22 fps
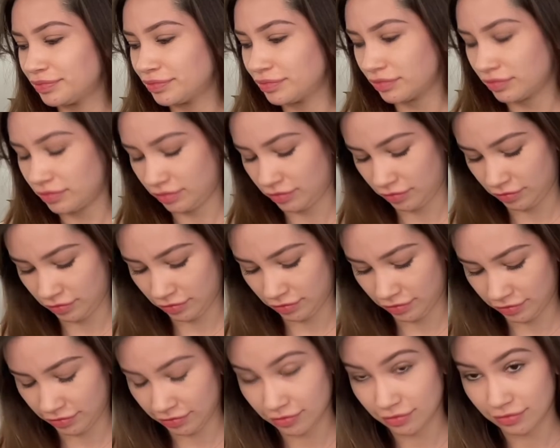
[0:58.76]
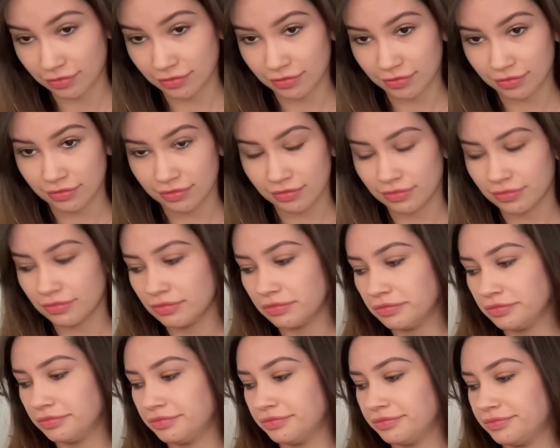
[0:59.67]

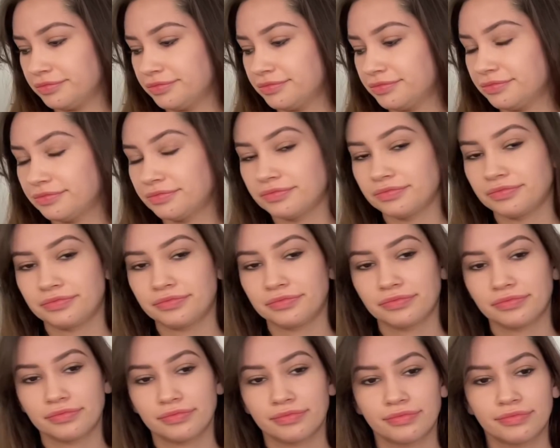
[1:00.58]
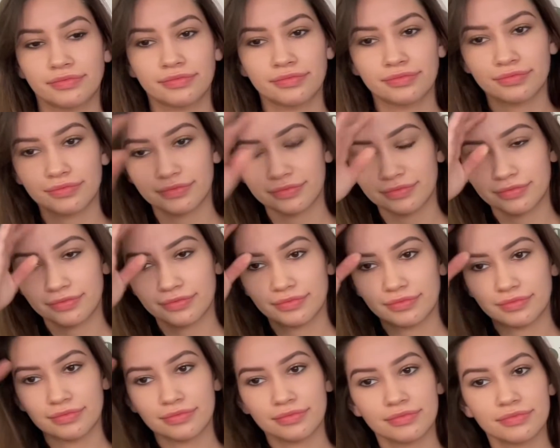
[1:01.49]

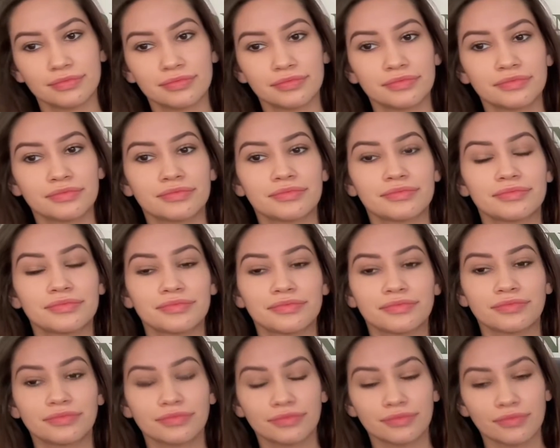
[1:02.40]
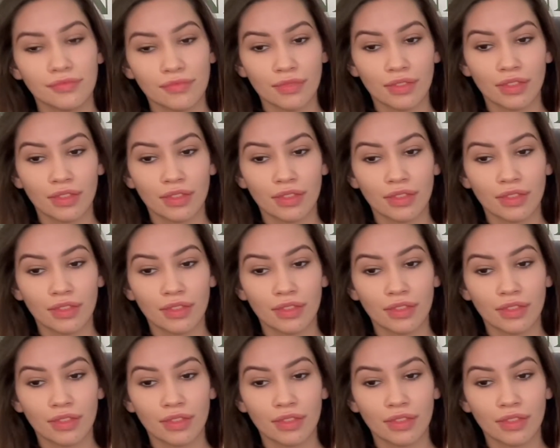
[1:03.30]
(not speaking)